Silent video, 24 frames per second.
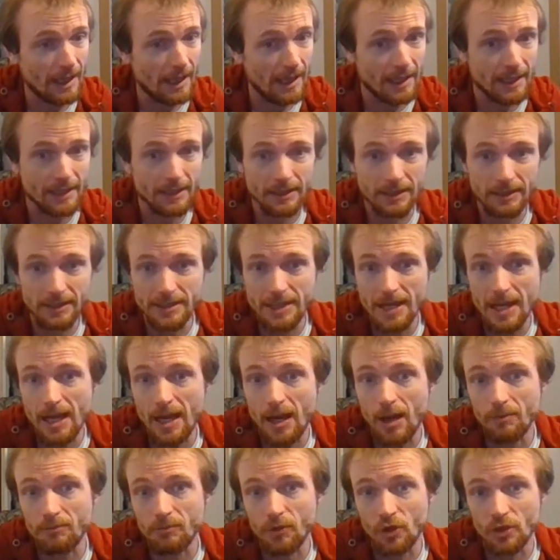And
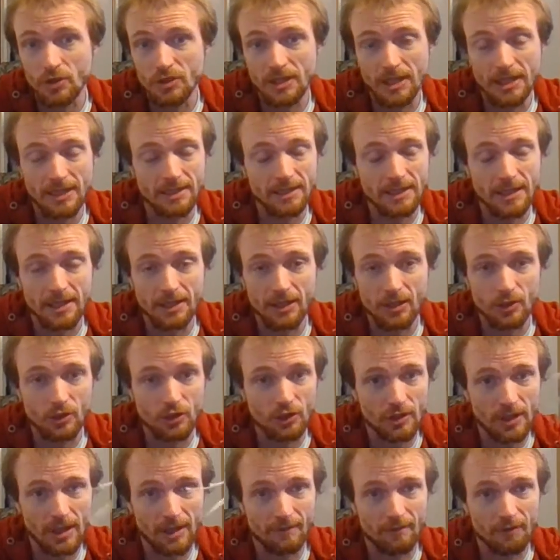yeah, I'm not saying that you
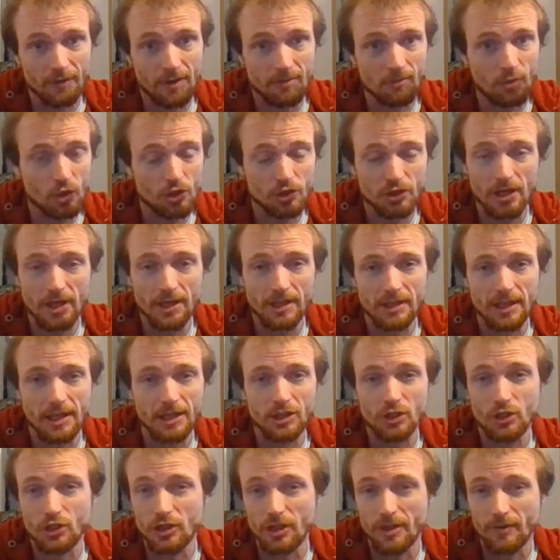should have two. I'm not saying
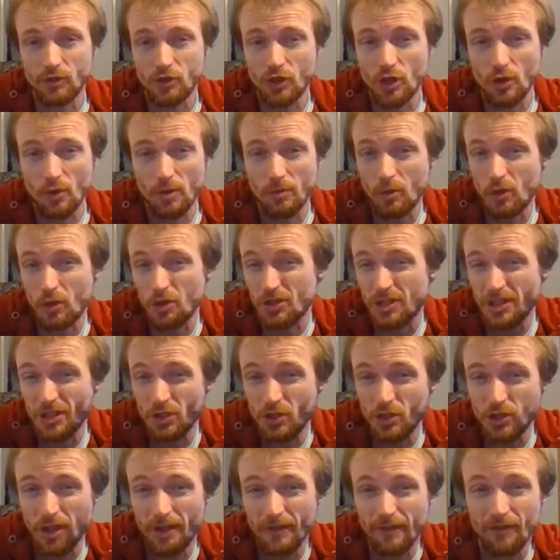
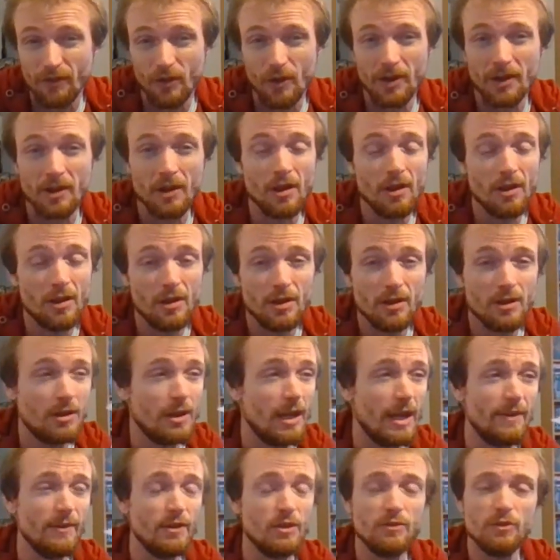you should have three.
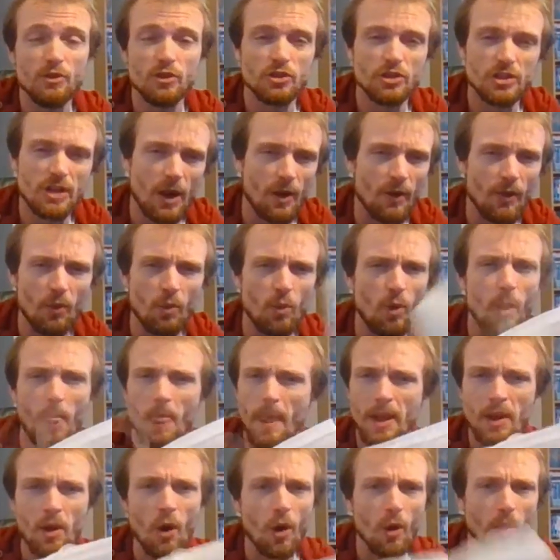Even if you just carry the one,
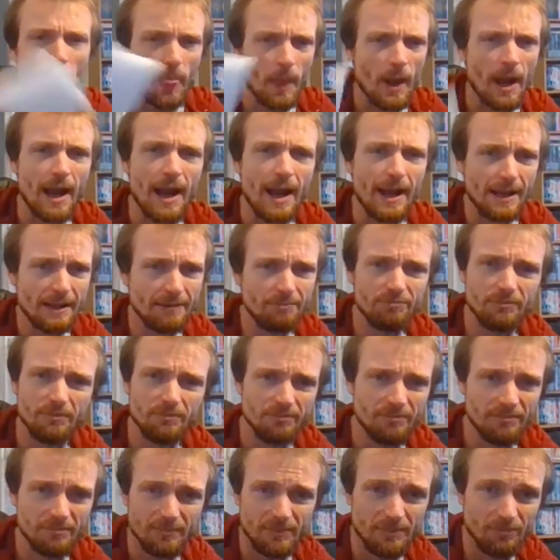they're not that
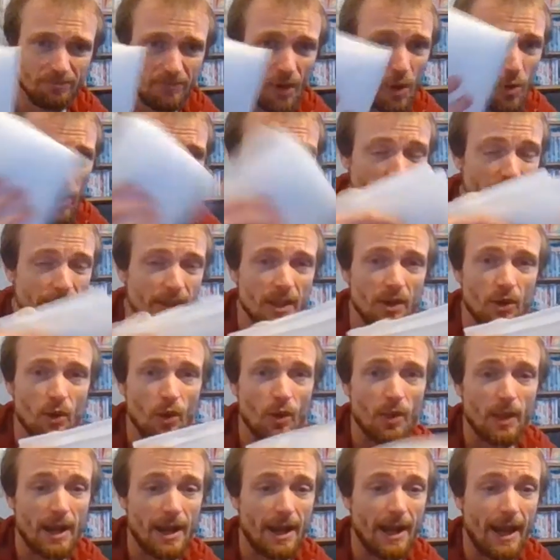bulky, they're
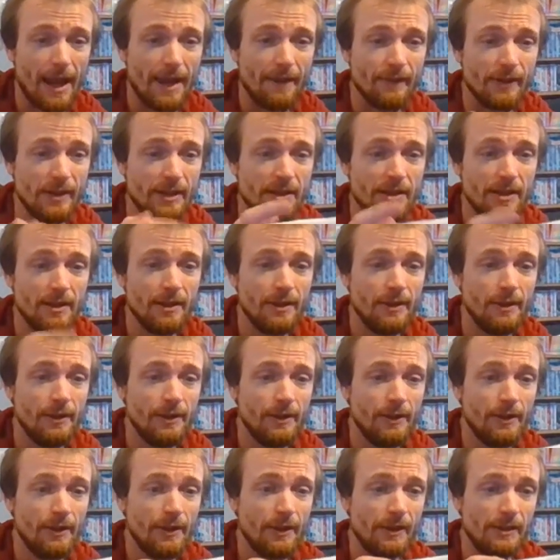not that heavy.
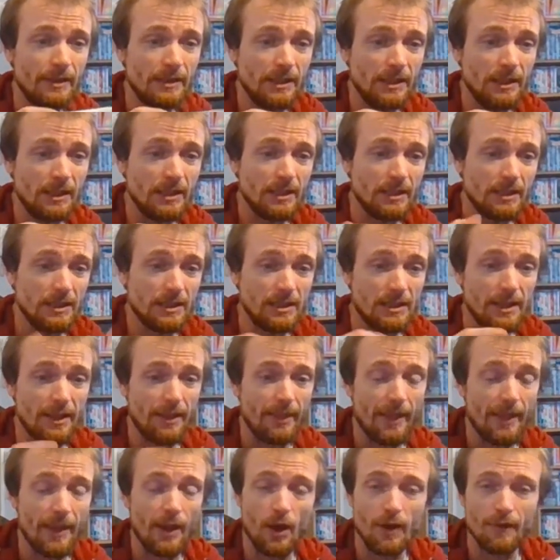
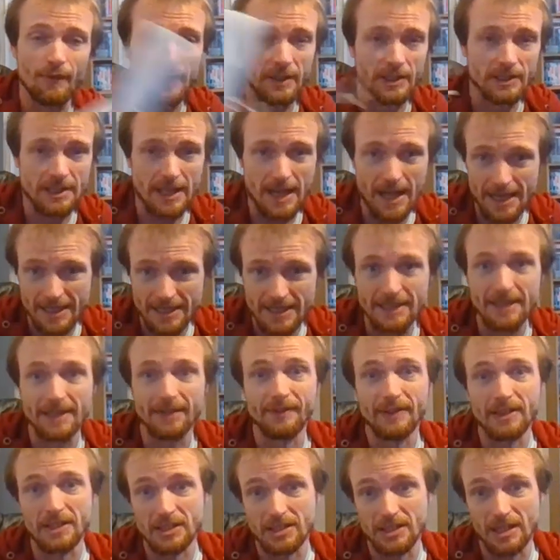They are fantastic
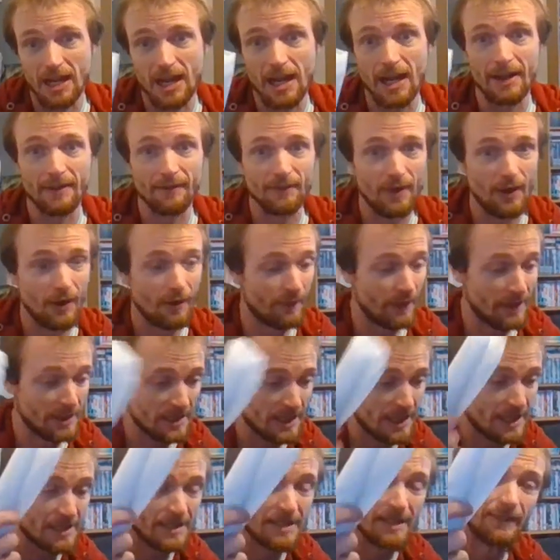things to have, they are
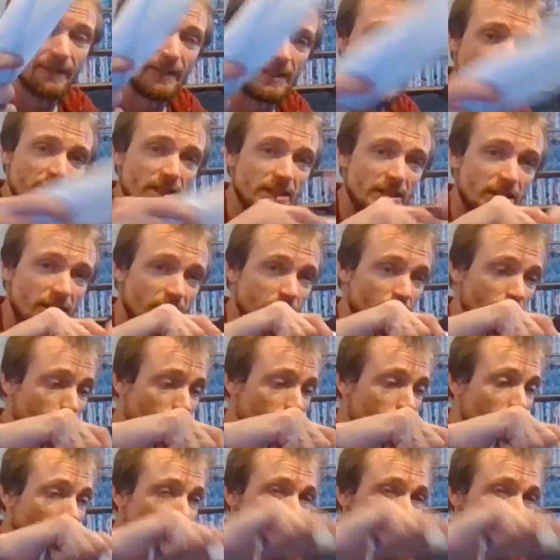fantastic things to use.